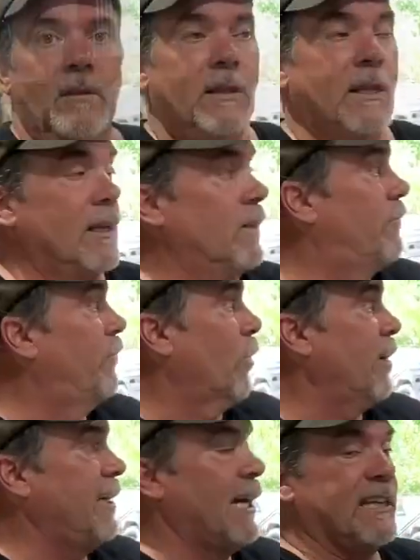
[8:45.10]
The
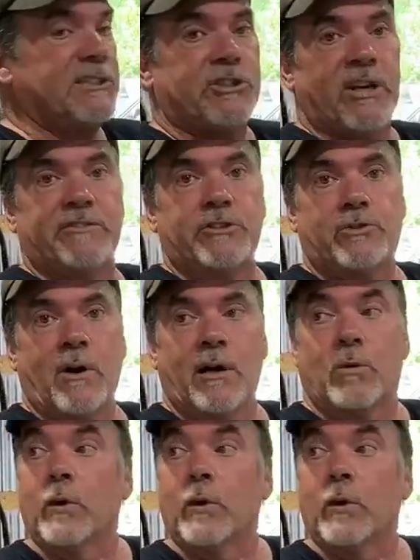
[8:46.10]
49 Chevy truck,